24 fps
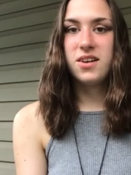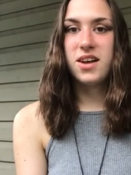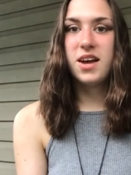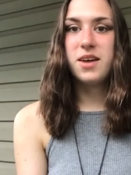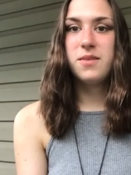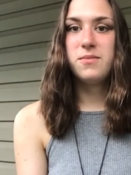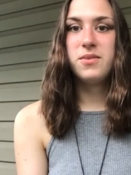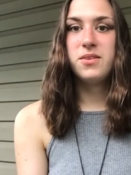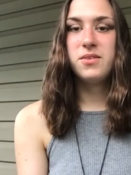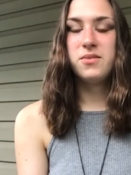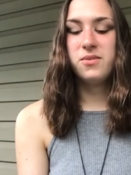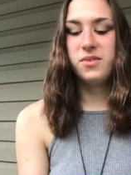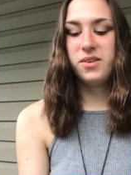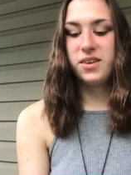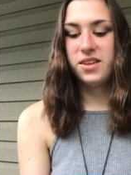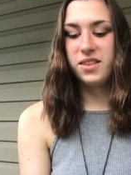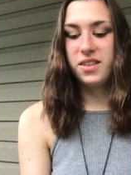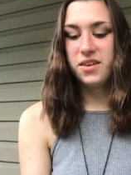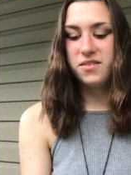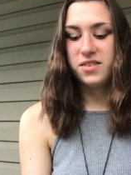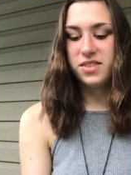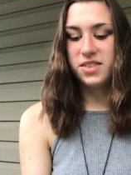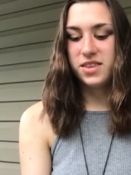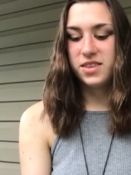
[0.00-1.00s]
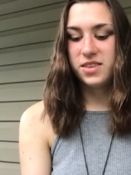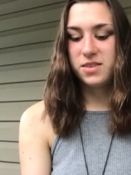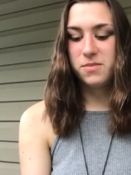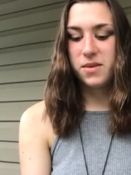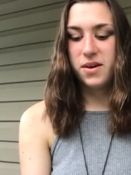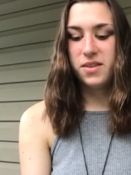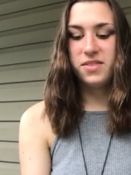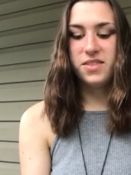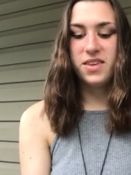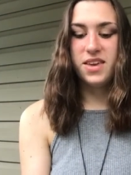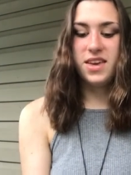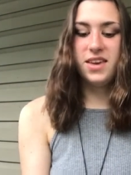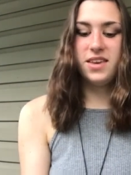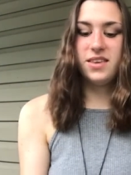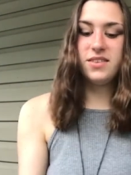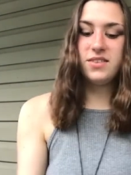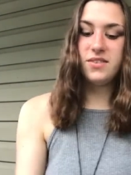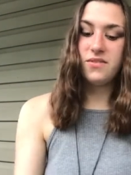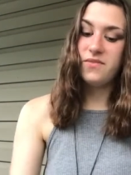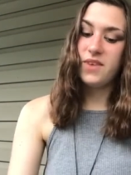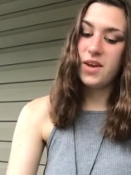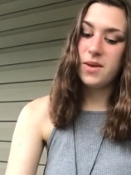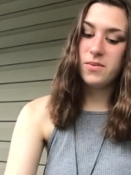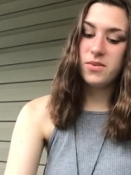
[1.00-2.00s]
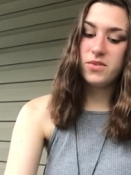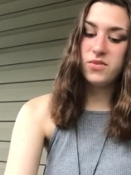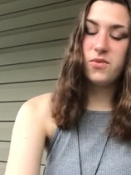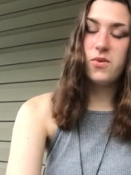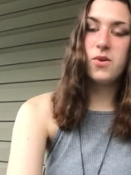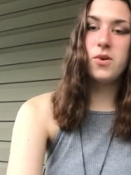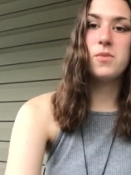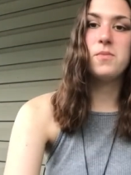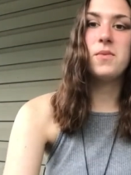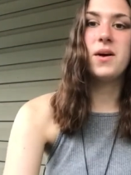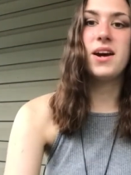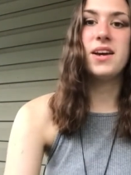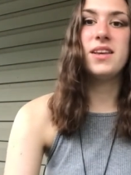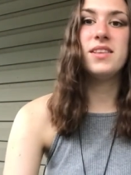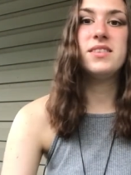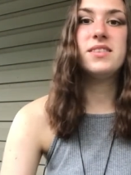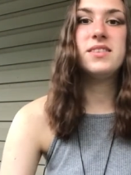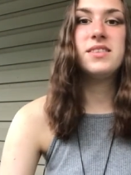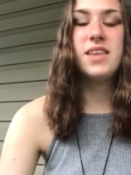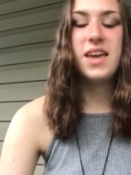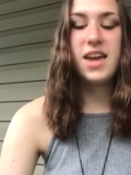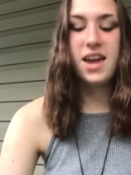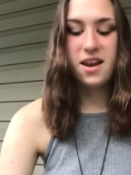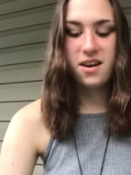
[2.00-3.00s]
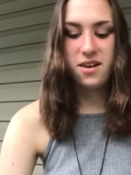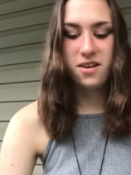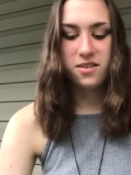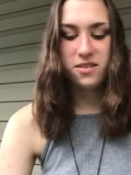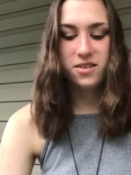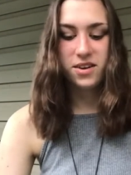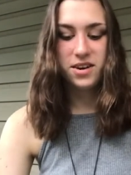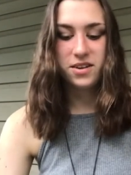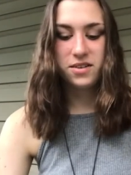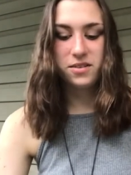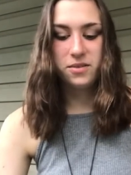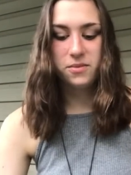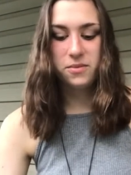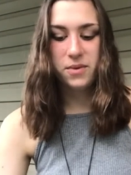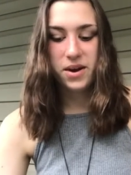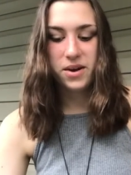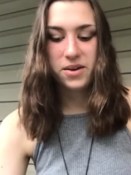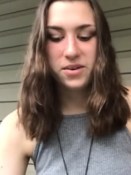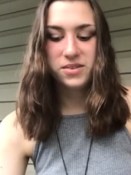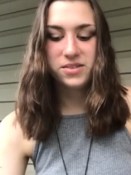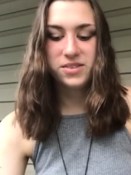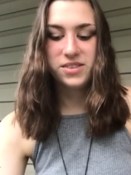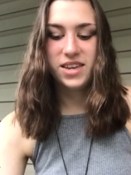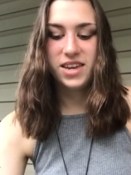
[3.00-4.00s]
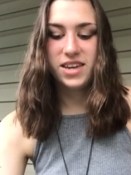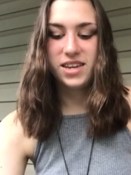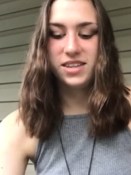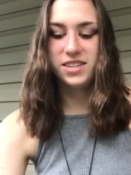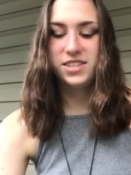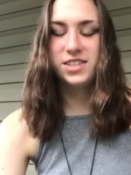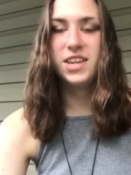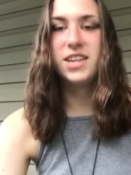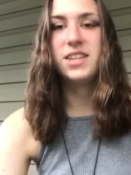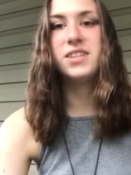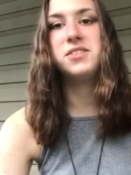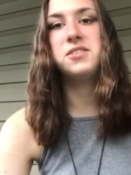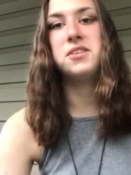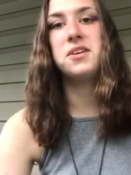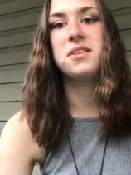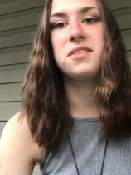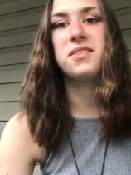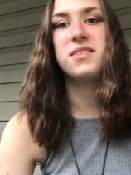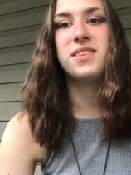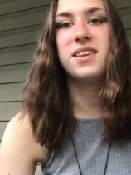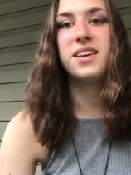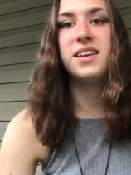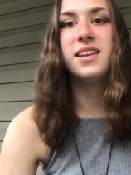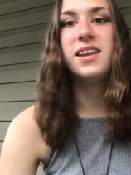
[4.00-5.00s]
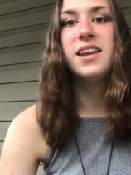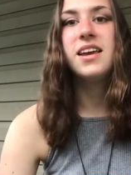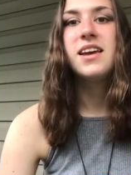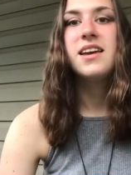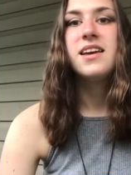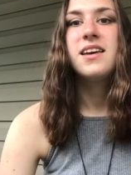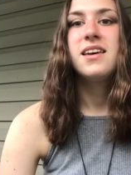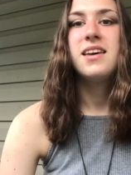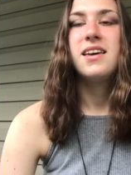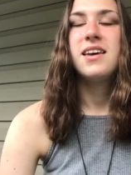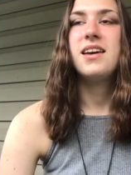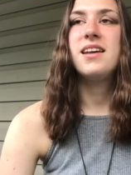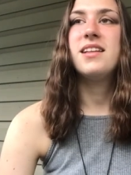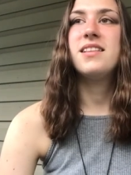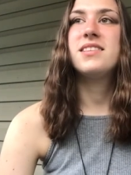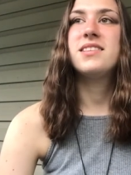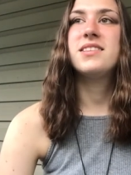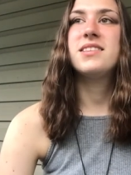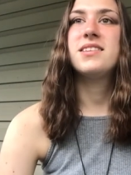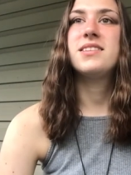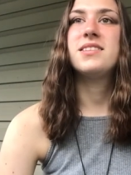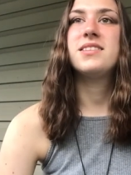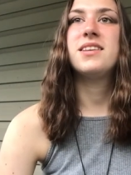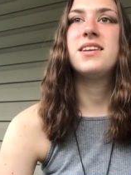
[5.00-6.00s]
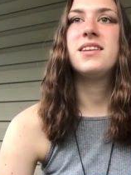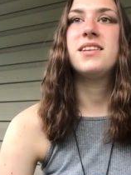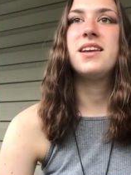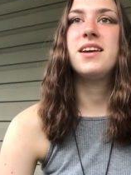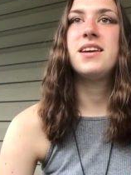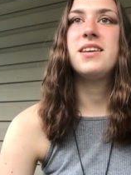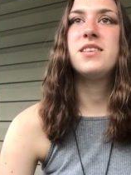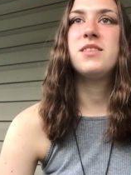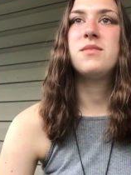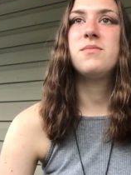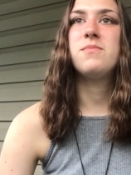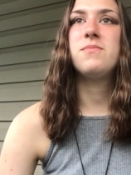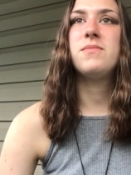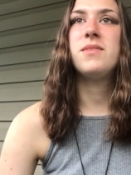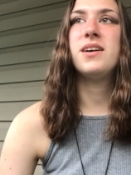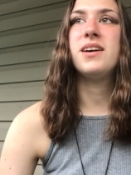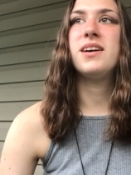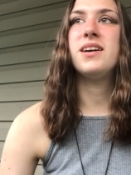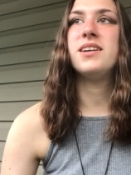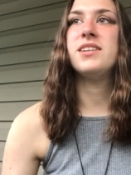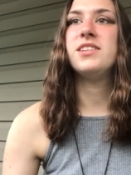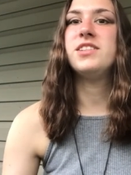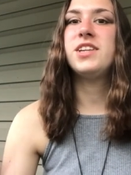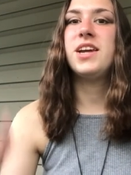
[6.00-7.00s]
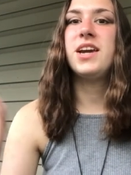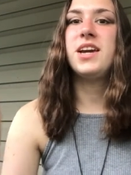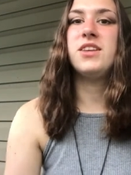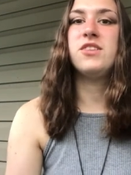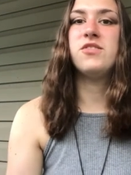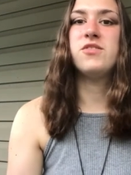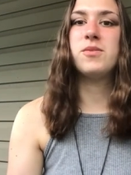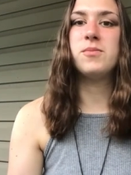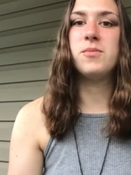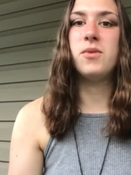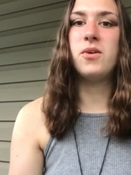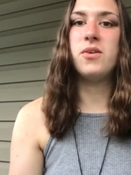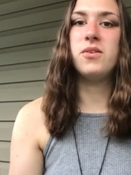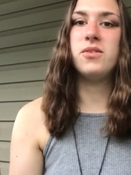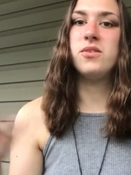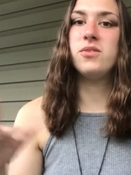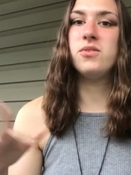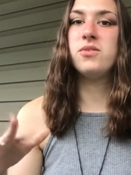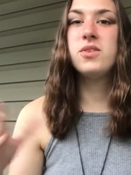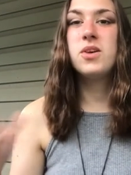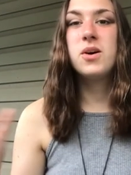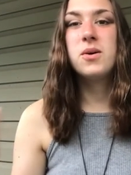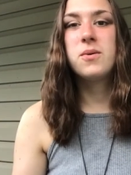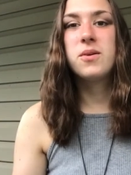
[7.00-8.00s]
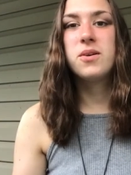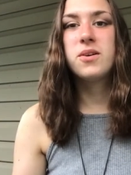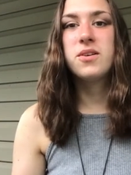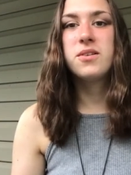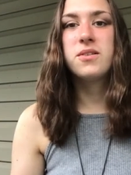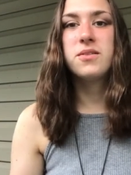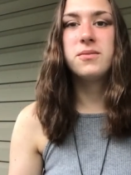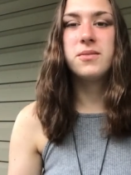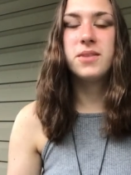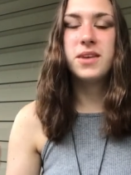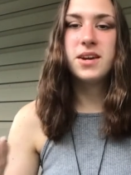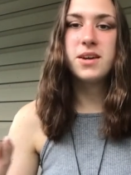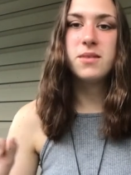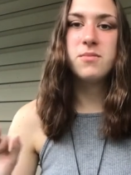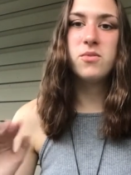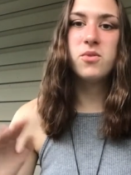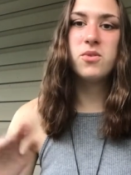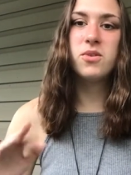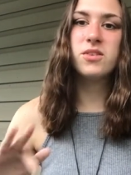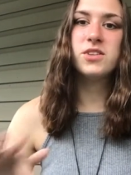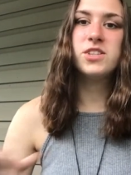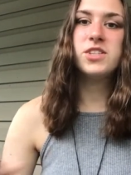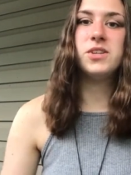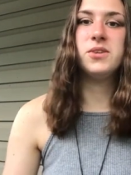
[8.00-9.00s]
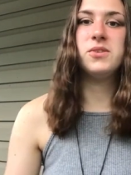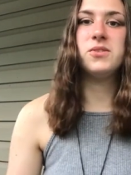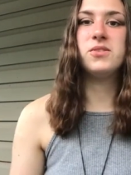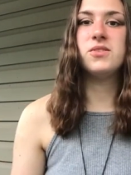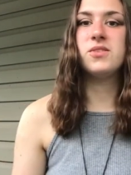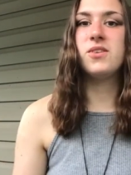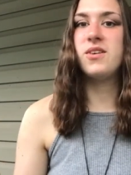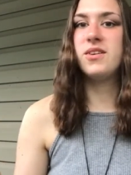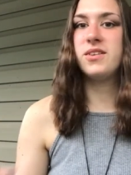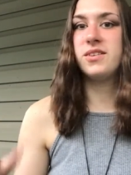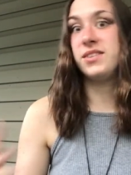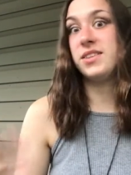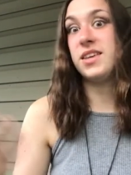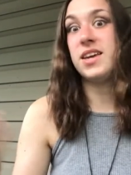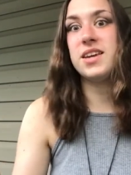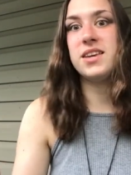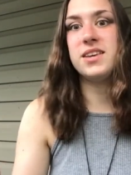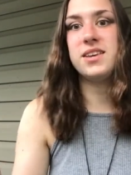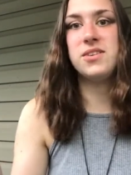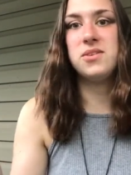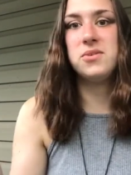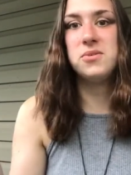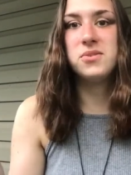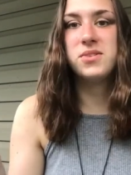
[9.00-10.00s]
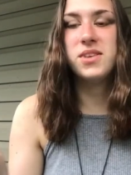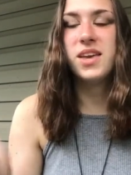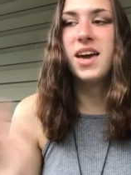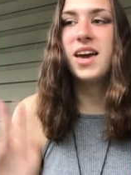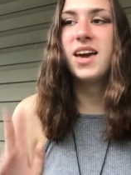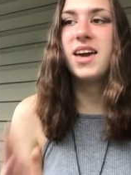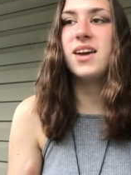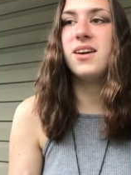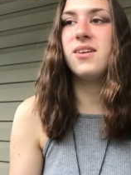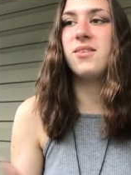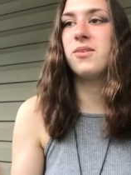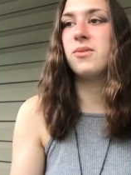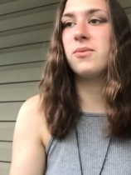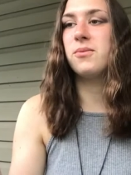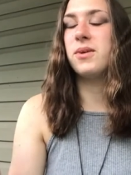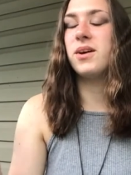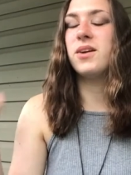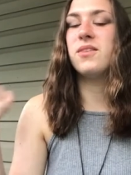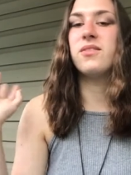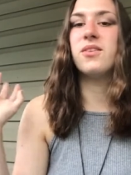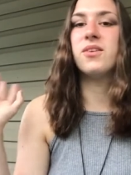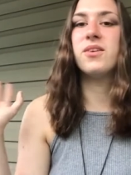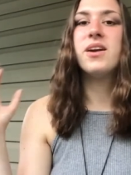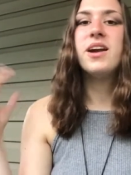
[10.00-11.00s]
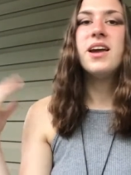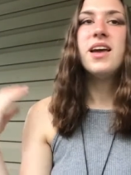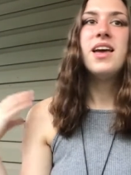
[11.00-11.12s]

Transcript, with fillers: I've been really loving this month is Famous For by Tauren Wells and Jen Johnson. It's just a nice change from all the slower, like more chill songs like You Say or whatever.